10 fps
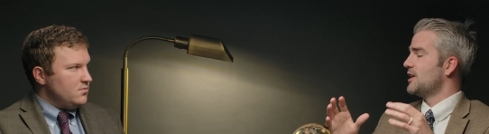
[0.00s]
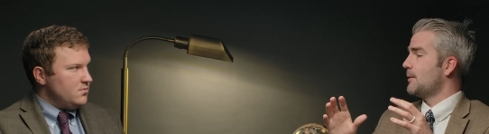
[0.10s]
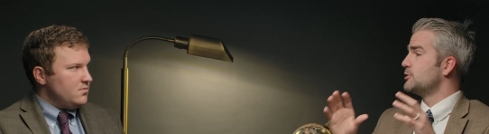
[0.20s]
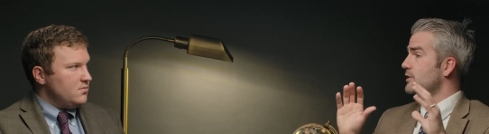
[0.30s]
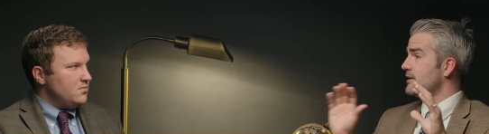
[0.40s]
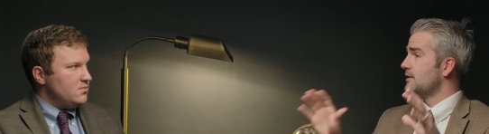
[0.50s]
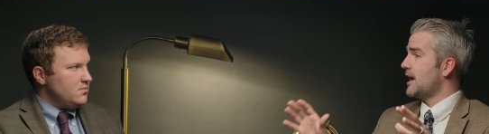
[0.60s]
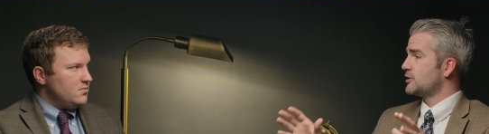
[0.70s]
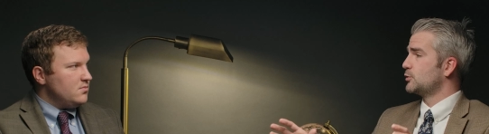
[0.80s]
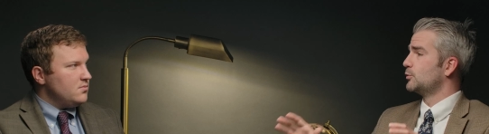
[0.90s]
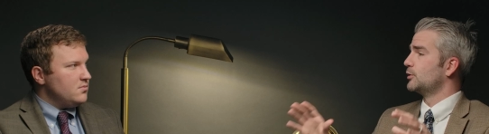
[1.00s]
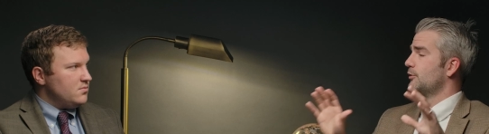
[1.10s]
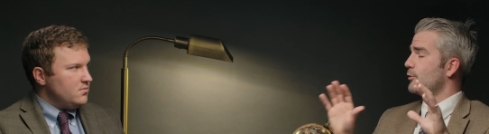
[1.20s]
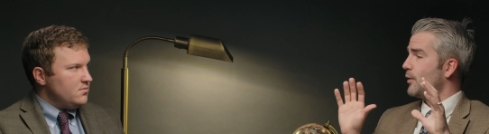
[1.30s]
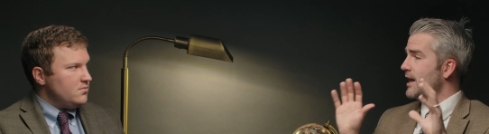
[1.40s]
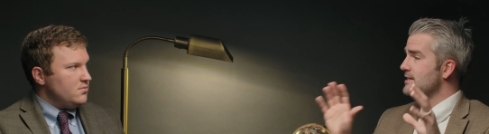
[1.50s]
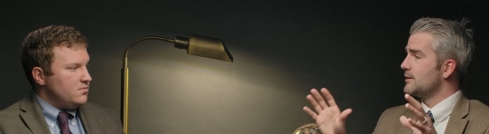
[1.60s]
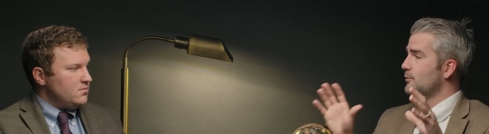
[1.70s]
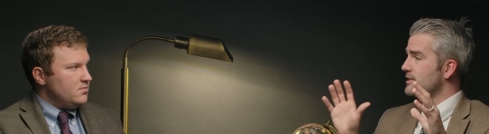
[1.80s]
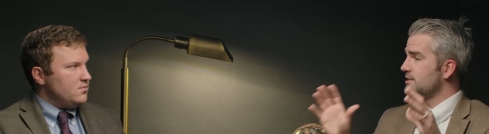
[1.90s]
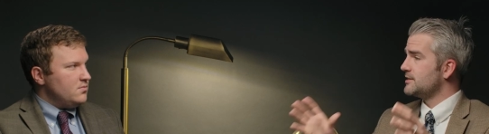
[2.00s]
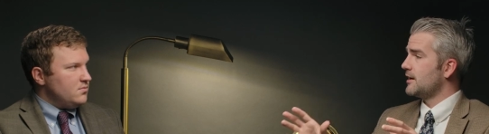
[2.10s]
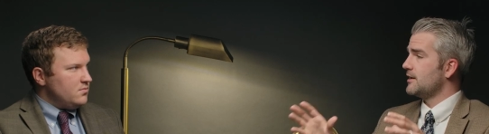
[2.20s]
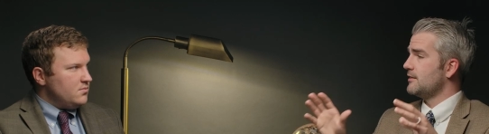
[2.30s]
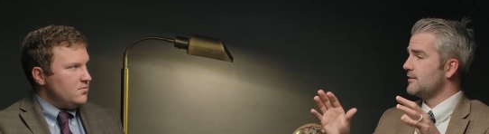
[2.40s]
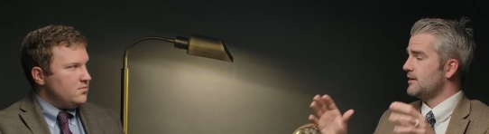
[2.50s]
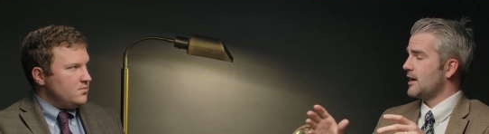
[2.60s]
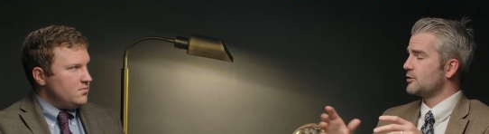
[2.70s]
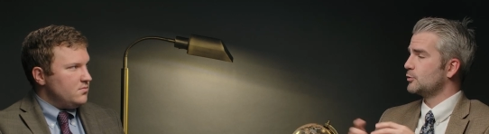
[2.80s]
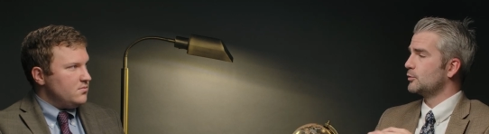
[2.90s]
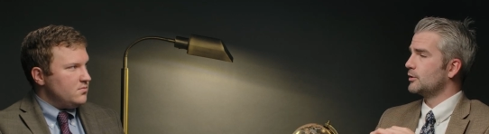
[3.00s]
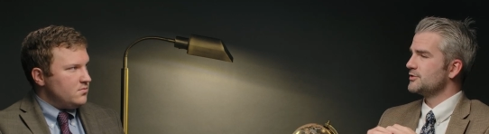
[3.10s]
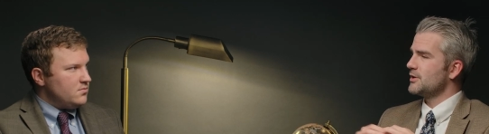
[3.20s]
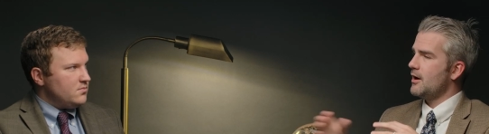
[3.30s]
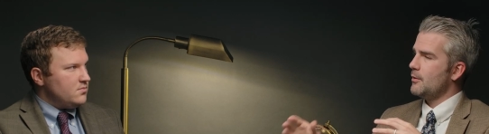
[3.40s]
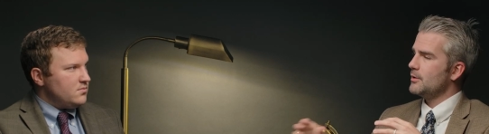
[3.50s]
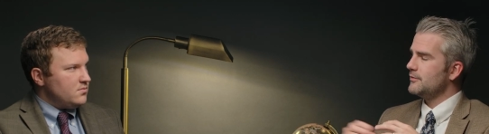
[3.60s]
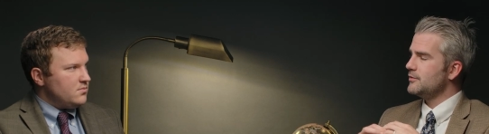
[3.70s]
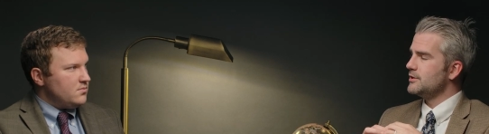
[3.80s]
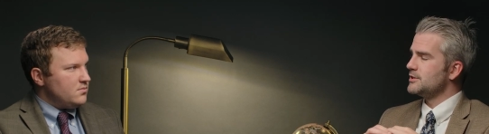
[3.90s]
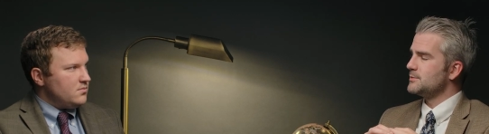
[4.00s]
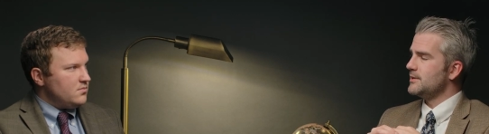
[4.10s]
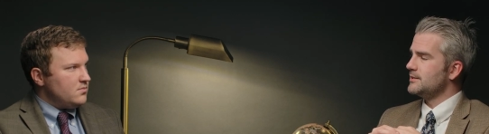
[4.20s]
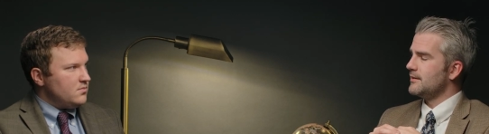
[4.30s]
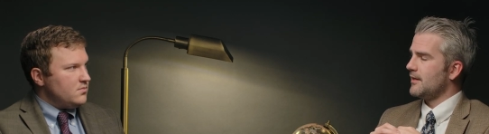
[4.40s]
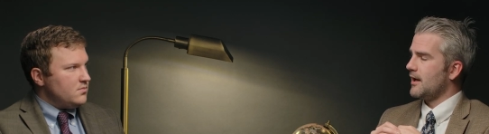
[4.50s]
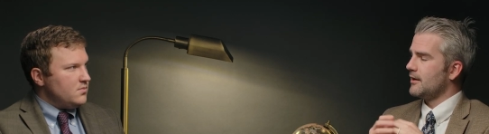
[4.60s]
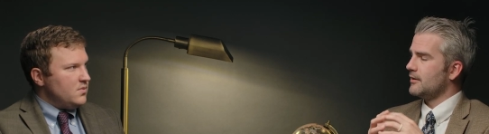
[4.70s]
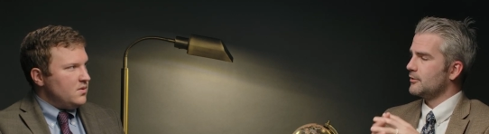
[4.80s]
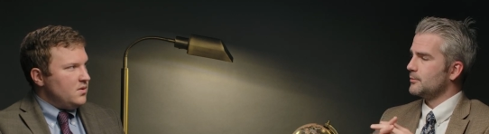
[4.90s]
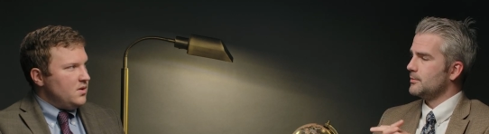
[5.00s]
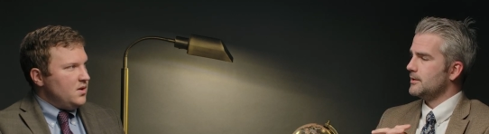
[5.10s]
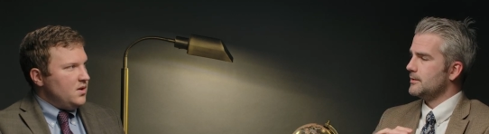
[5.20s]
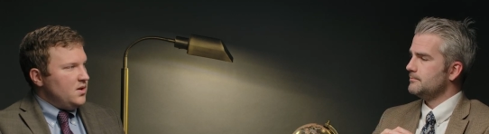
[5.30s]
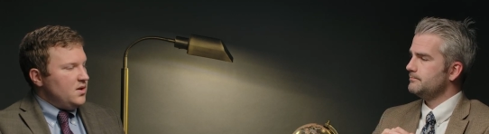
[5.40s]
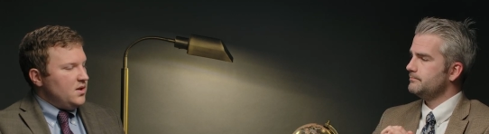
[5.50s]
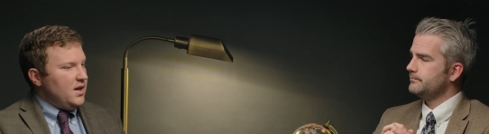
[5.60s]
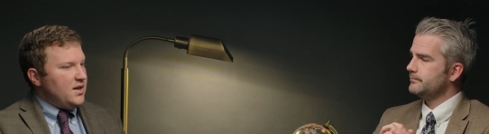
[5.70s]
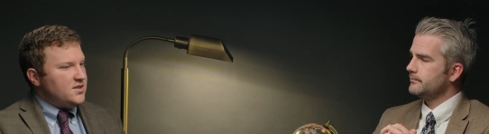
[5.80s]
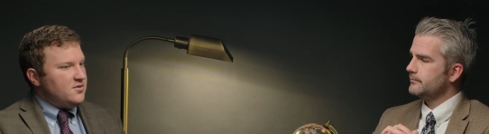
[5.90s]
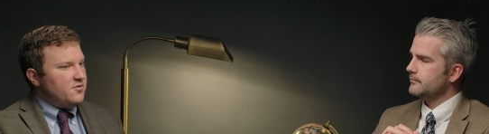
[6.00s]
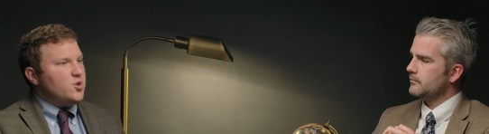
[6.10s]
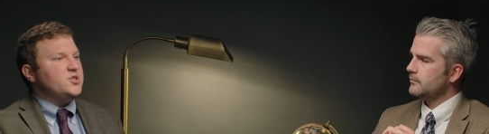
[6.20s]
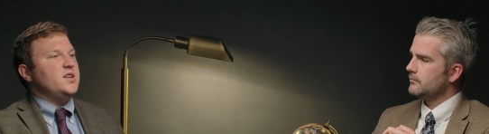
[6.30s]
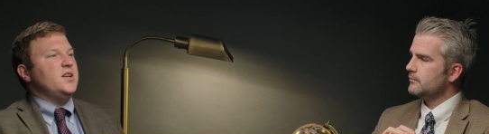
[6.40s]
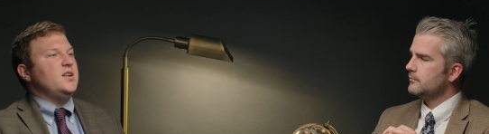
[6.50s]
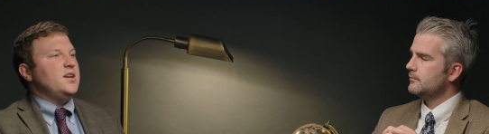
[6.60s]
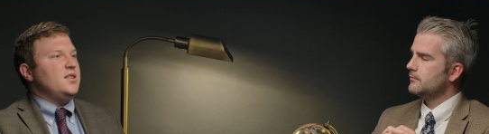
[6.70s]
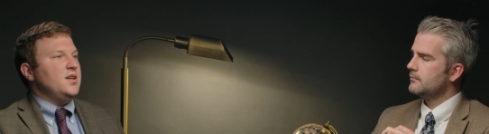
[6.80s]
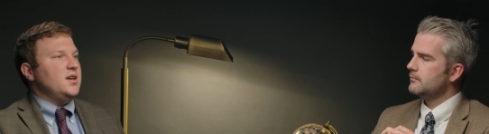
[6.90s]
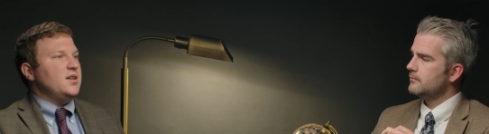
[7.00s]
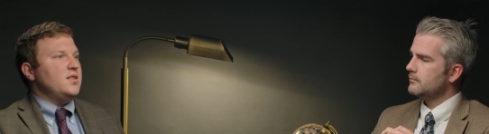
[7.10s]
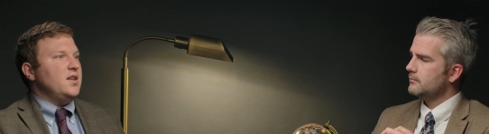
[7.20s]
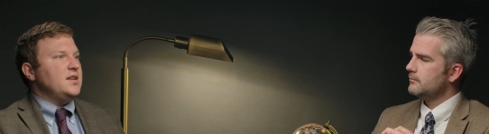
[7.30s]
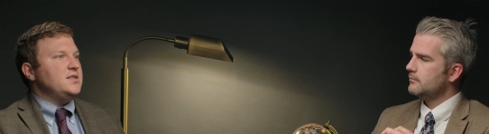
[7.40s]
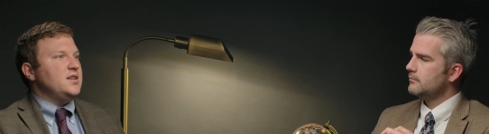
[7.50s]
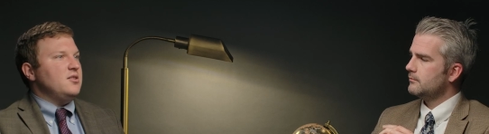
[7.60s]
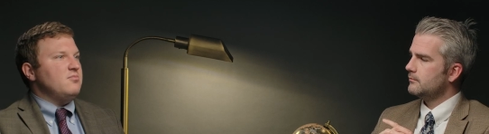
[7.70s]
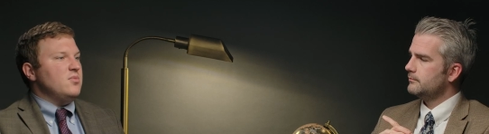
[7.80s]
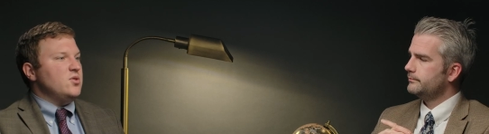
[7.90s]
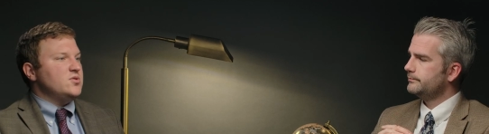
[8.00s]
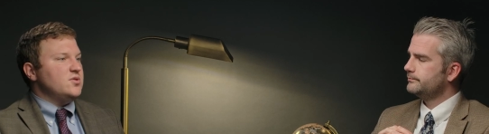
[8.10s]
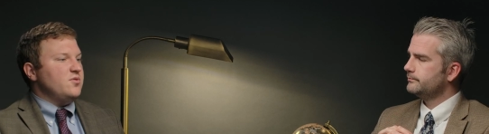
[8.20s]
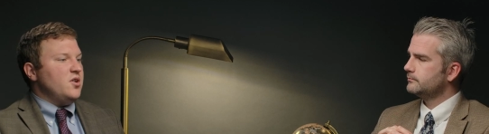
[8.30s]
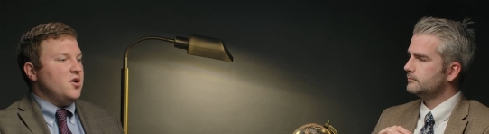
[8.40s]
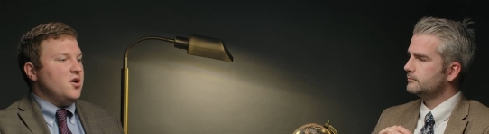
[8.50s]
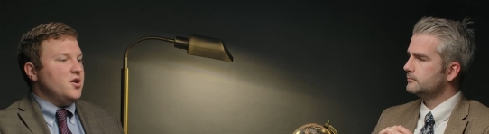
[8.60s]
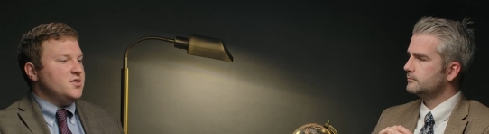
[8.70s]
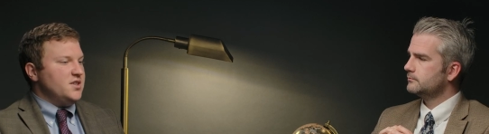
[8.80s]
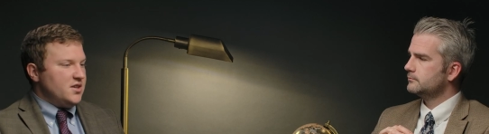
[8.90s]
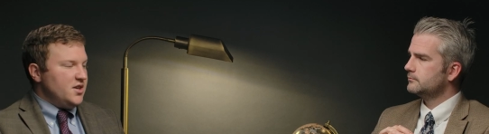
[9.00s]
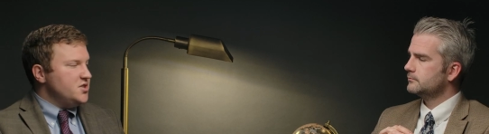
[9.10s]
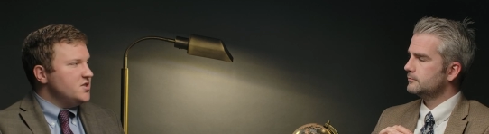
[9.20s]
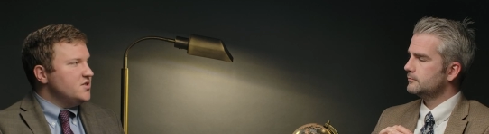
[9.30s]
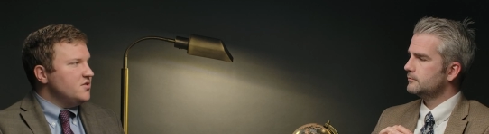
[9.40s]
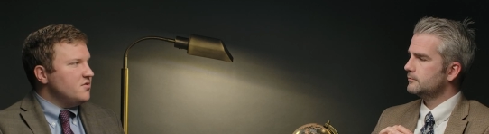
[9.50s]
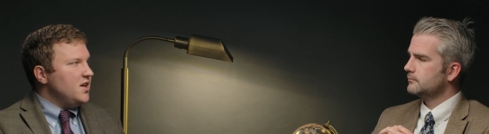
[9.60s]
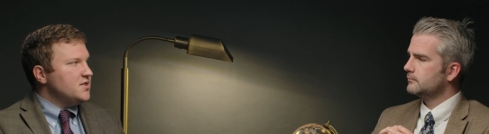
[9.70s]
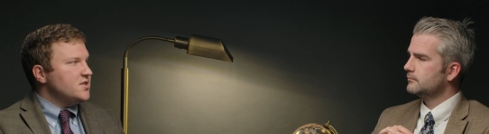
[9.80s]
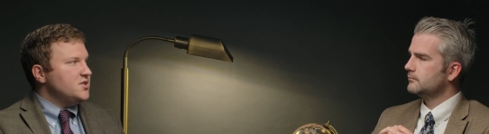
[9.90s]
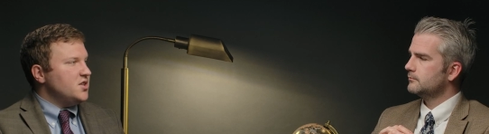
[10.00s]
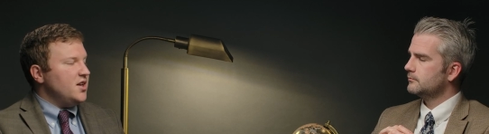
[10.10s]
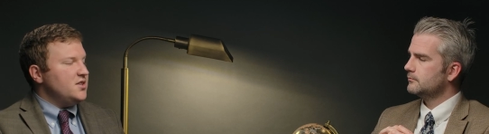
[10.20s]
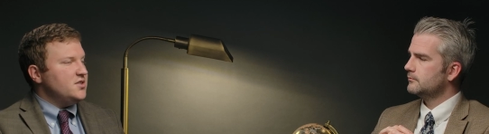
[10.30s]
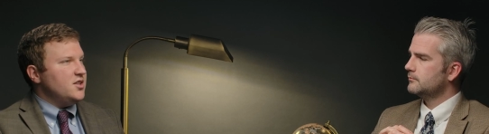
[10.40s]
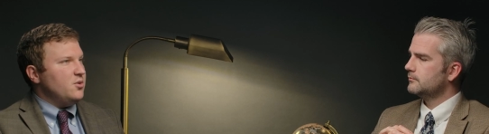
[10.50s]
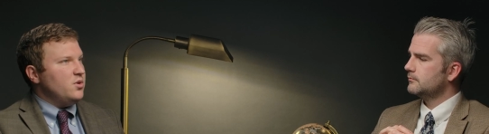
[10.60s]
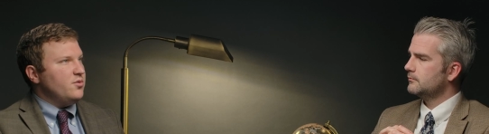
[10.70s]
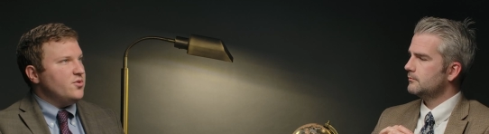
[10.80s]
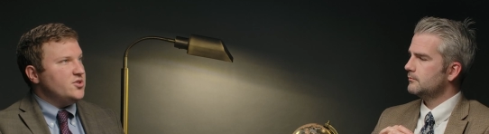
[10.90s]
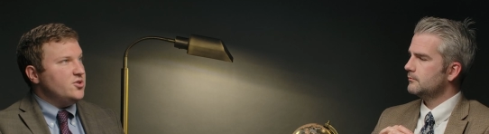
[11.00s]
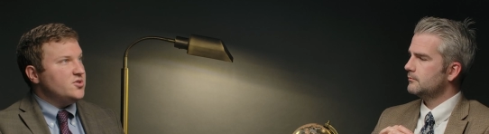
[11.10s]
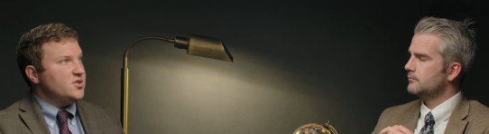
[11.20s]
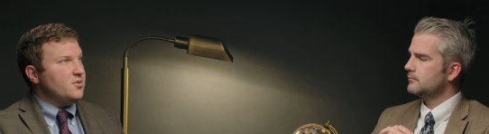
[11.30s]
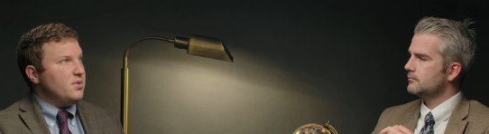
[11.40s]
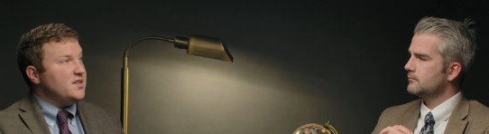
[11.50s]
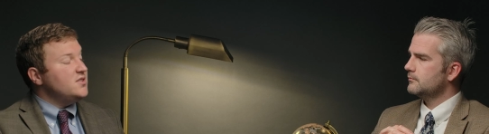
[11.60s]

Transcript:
Speaker 1: and geometry in the natural world, the ways that we study the natural world. So I wonder if you could speak to that a little bit.
Speaker 2: Yeah, it's unfortunate, I think, that in most of our articulations of classical education that we've reduced it